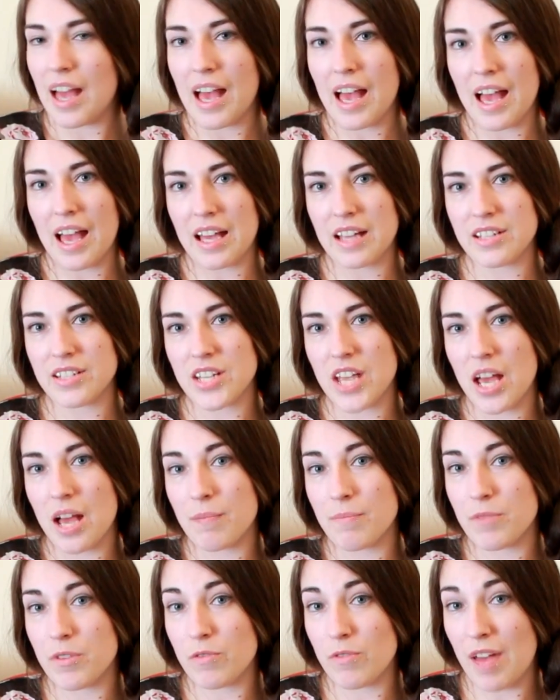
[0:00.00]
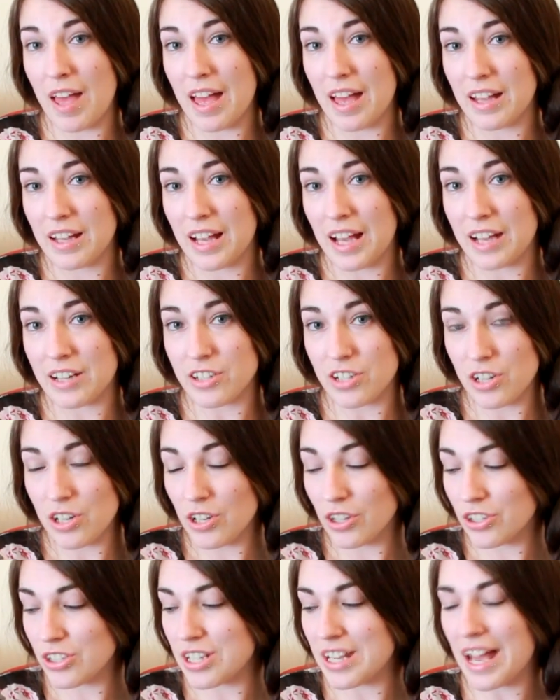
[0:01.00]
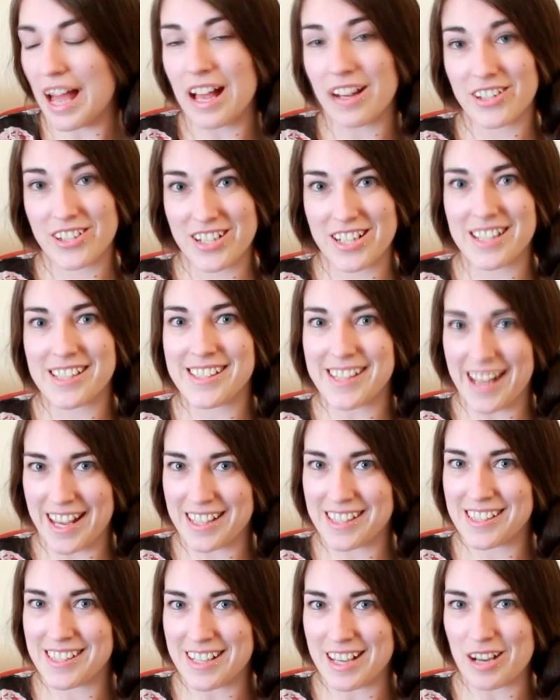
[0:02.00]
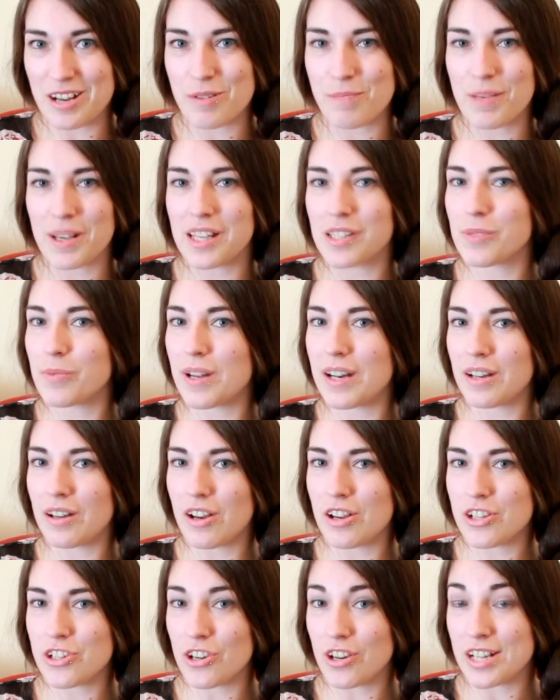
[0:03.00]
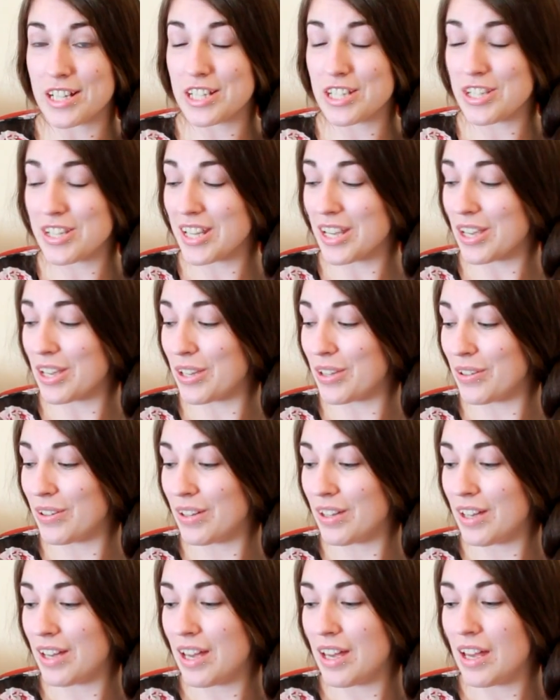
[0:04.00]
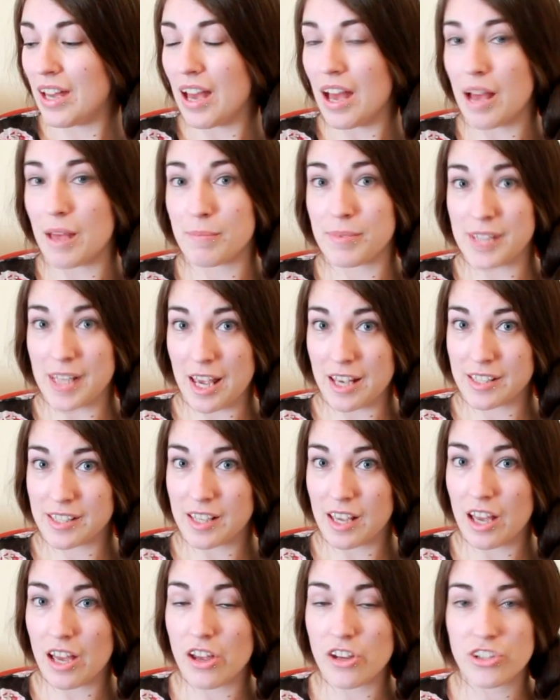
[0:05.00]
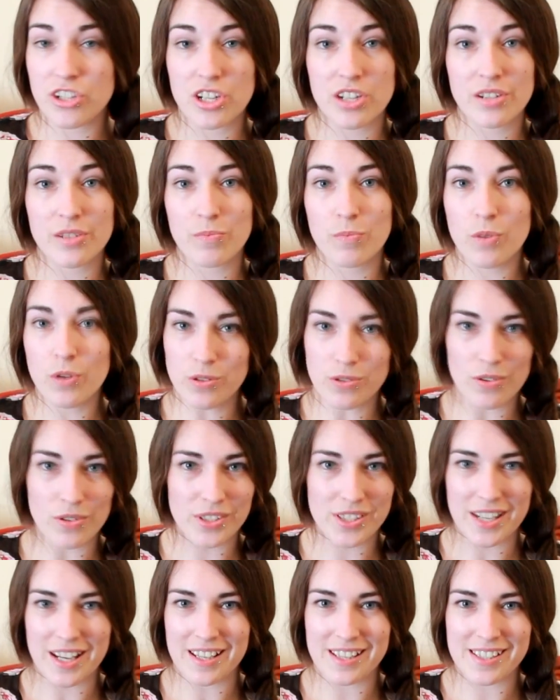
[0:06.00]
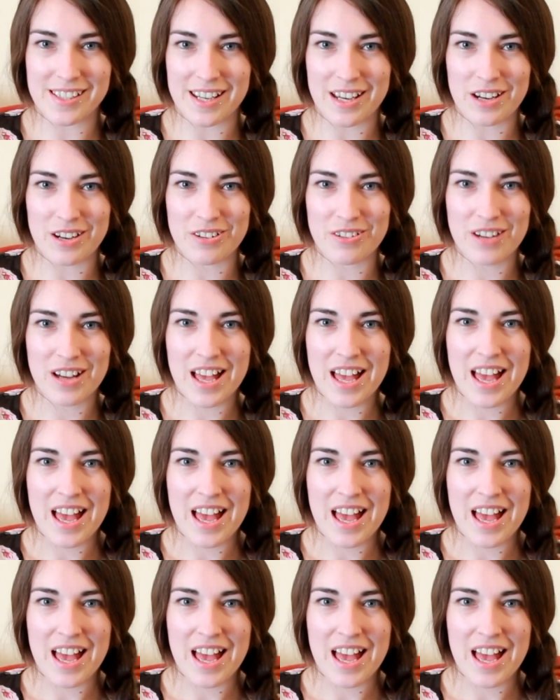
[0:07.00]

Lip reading: And the vet had a look. She actually stayed still, because when I tried to sex her, she just would not stay still.